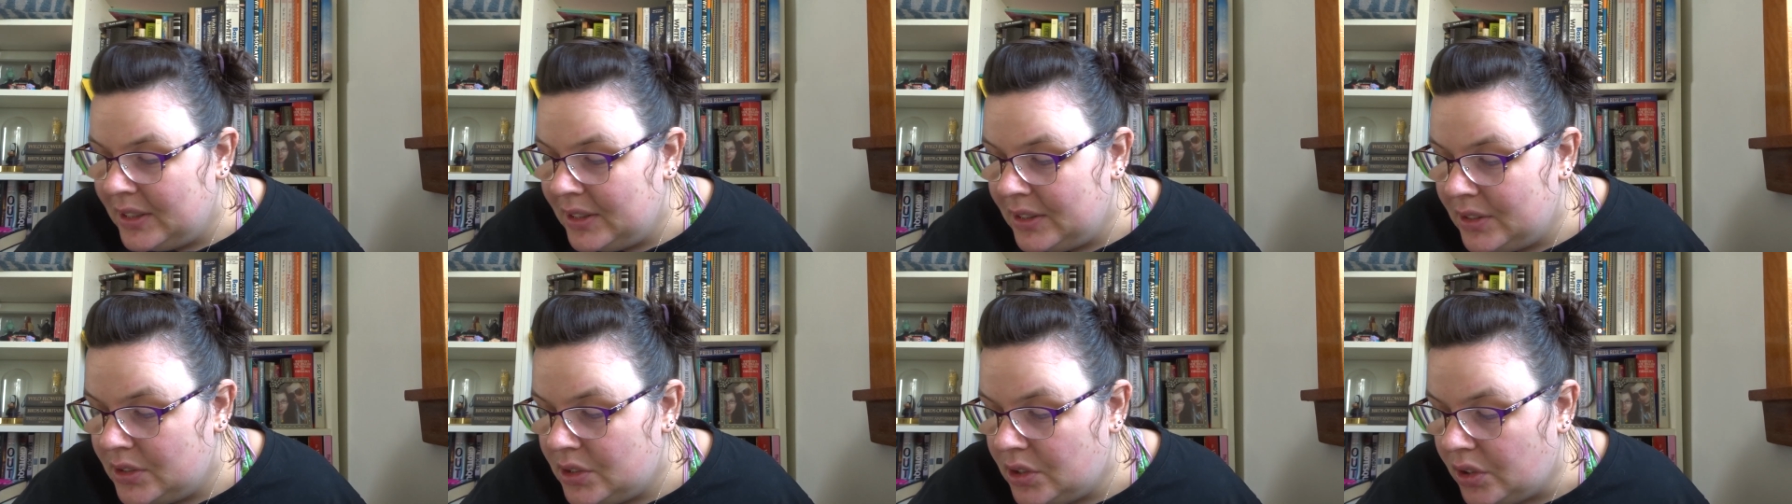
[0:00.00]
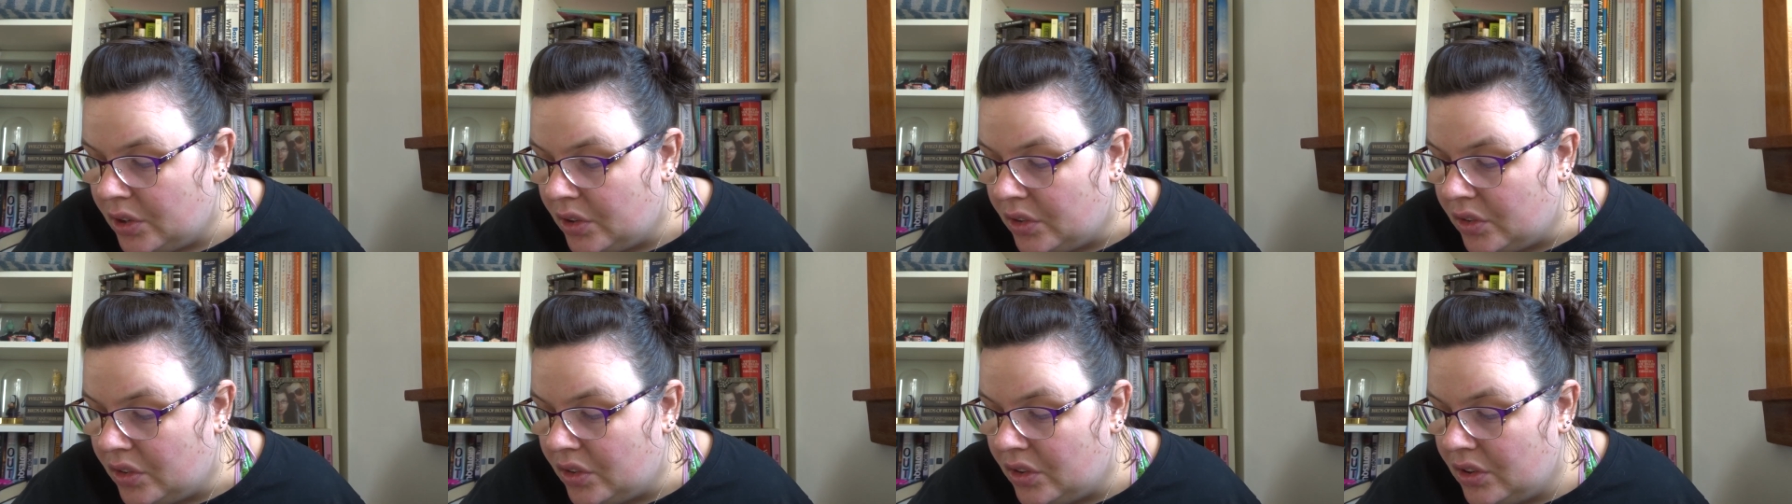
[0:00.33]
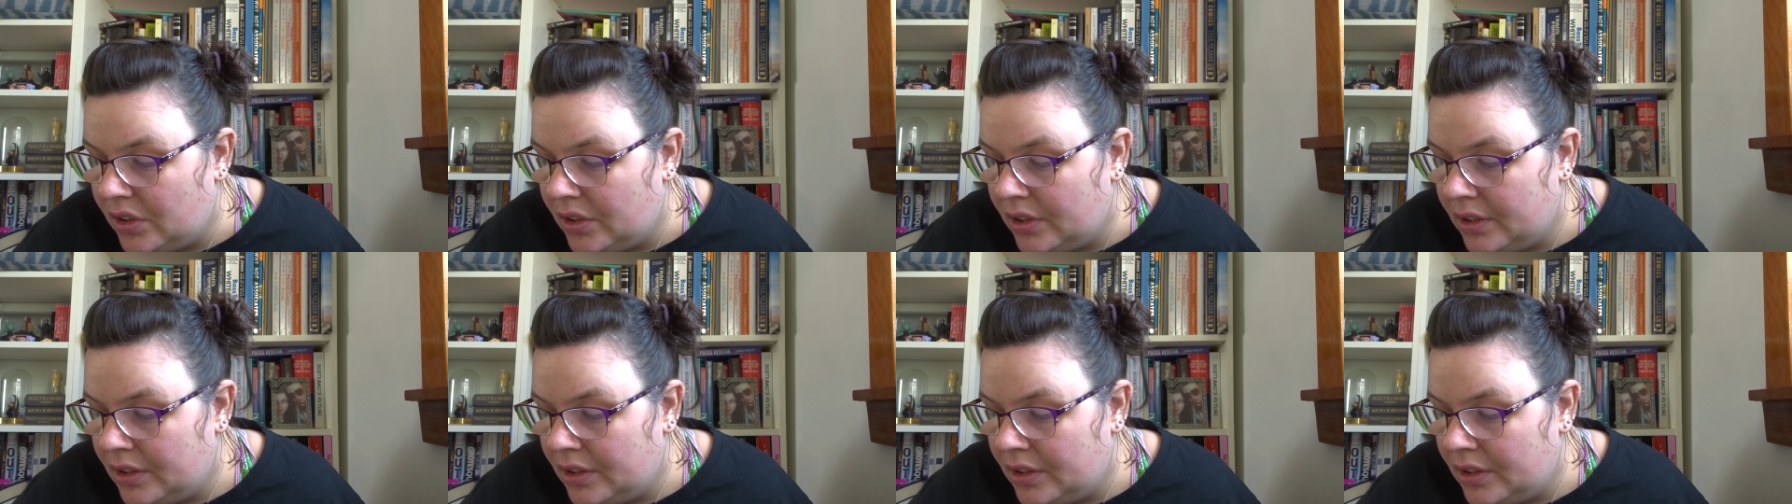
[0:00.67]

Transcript: So